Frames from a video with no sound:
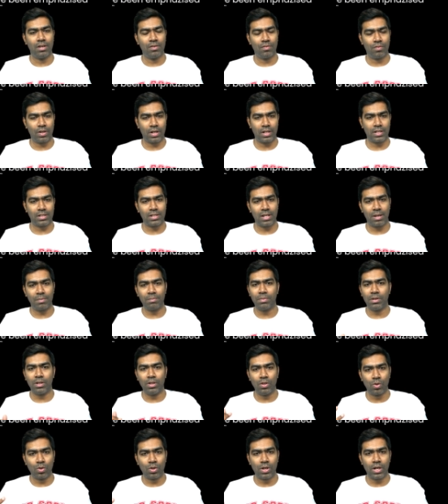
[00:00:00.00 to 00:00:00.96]
For example,
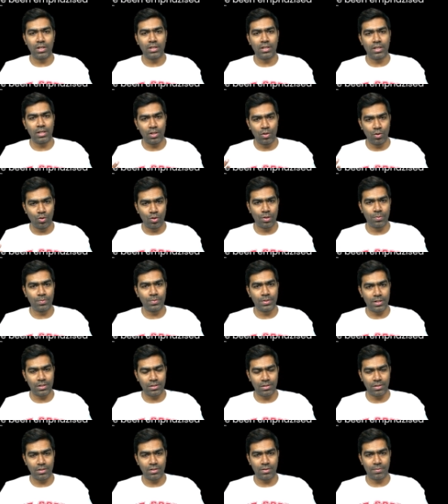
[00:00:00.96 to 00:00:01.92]
look at the YouTube
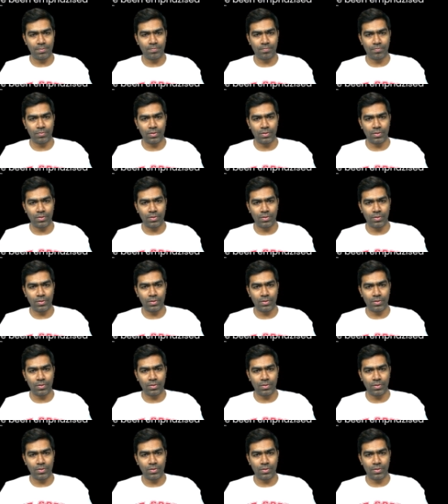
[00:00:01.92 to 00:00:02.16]
session,